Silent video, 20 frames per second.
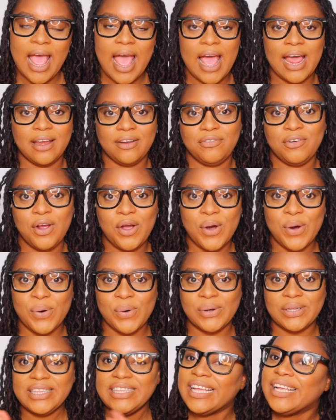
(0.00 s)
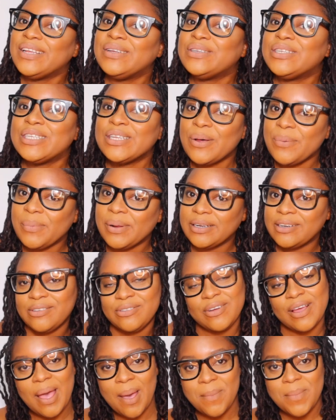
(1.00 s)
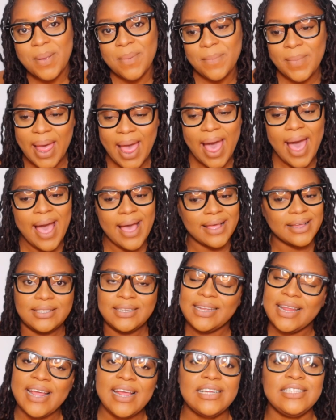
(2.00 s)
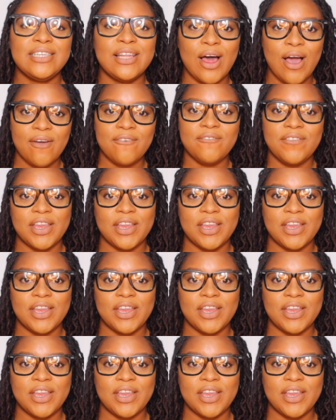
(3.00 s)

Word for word: and if you're old thank you so much for coming back today's lock